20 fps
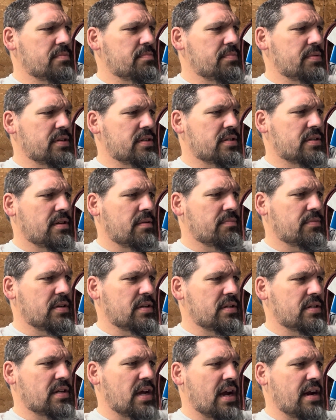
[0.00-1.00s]
but it's
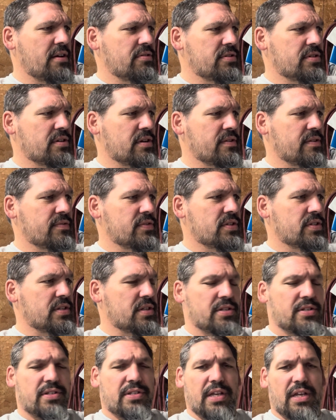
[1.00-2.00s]
something Dyno Service
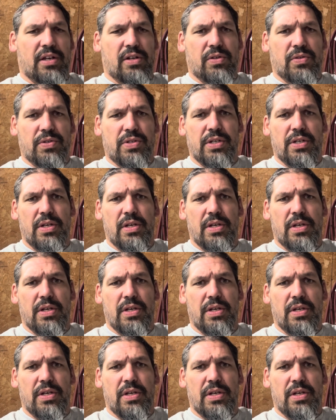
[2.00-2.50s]
that sells